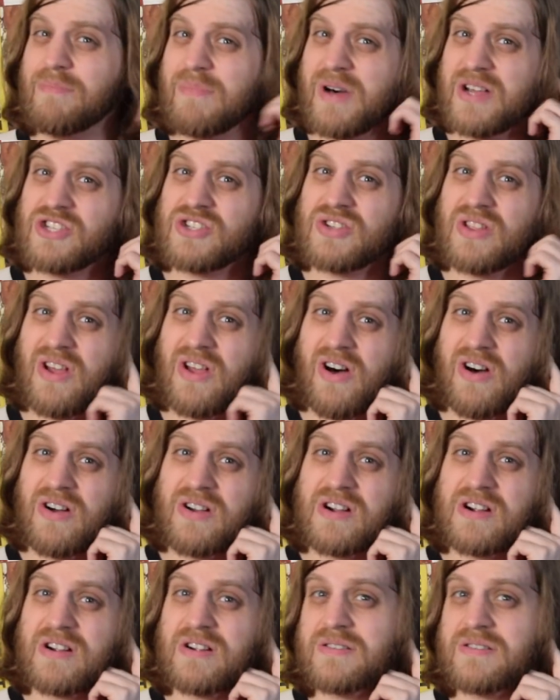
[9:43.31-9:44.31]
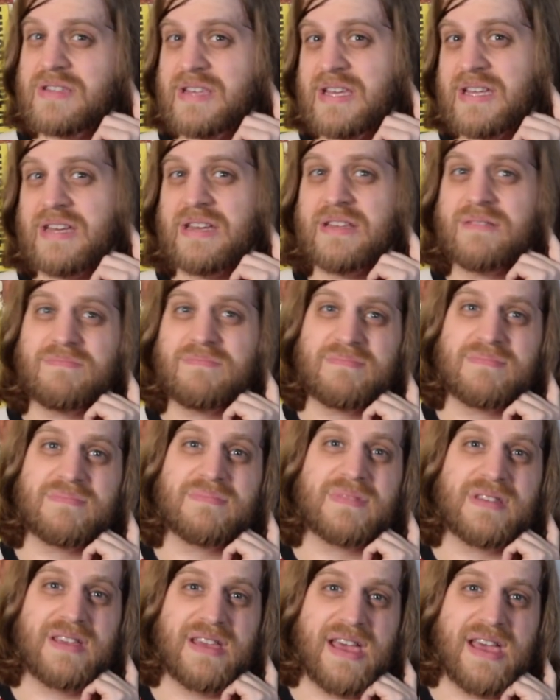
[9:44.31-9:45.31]
much longer than it
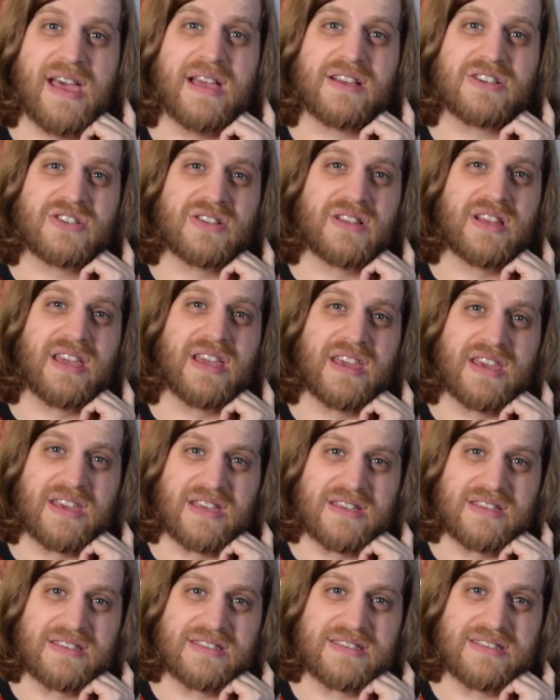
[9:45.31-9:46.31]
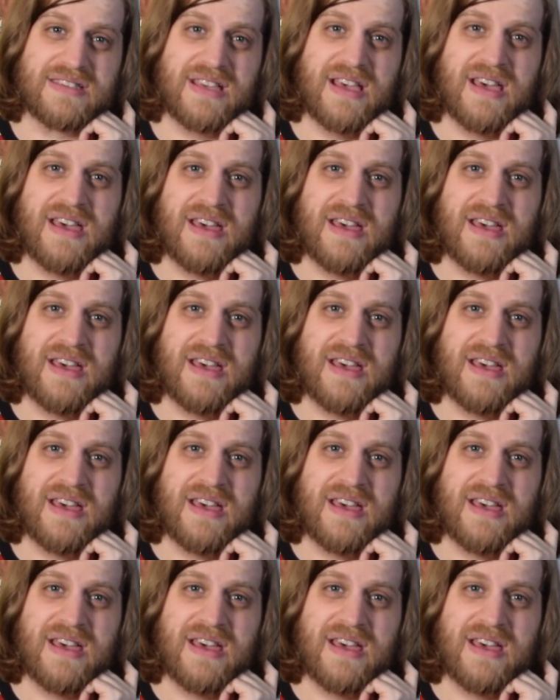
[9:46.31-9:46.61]
actually is.